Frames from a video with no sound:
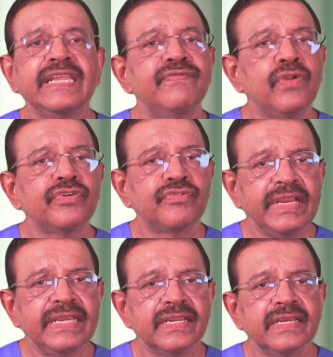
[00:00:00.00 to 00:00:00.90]
if not
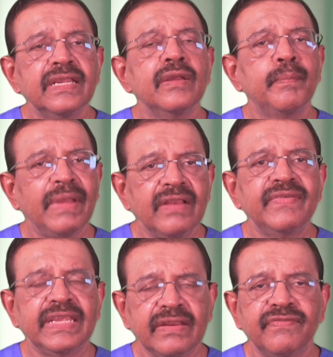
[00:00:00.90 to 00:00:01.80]
treated,
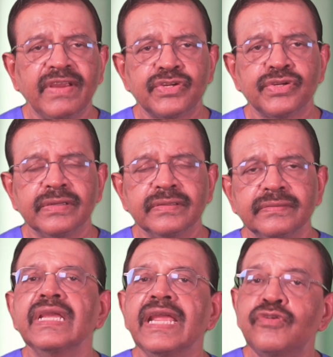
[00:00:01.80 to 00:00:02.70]
pelvic
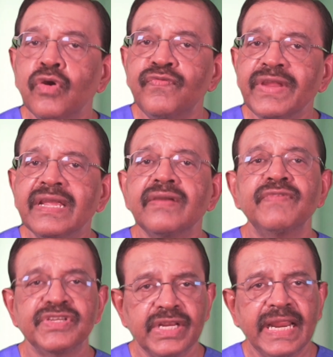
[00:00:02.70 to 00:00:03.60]
infection. Atrophic
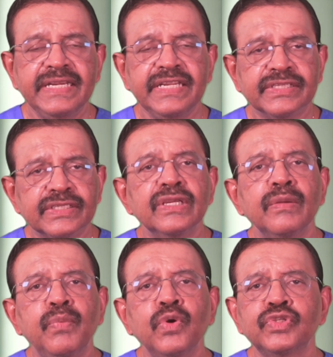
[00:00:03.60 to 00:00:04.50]
vaginitis,
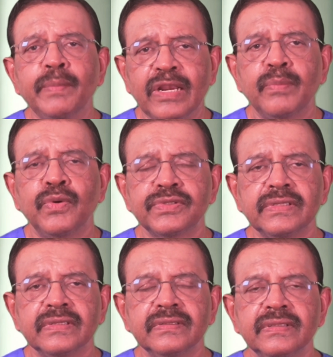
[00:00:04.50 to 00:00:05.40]
postmenopausal.